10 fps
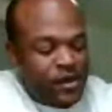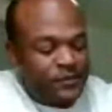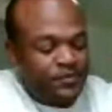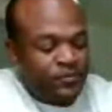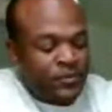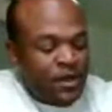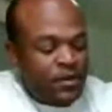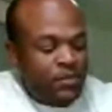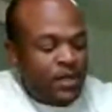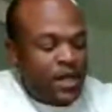Yeah.
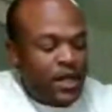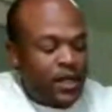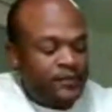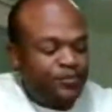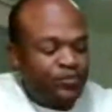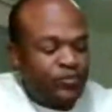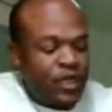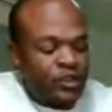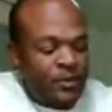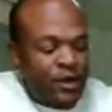But
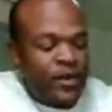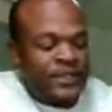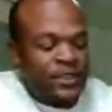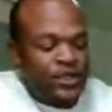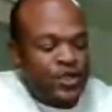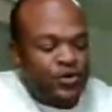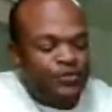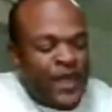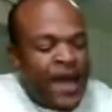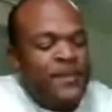so my question to
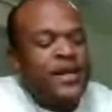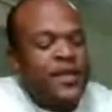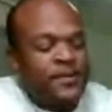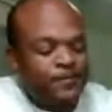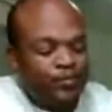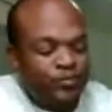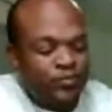you, how many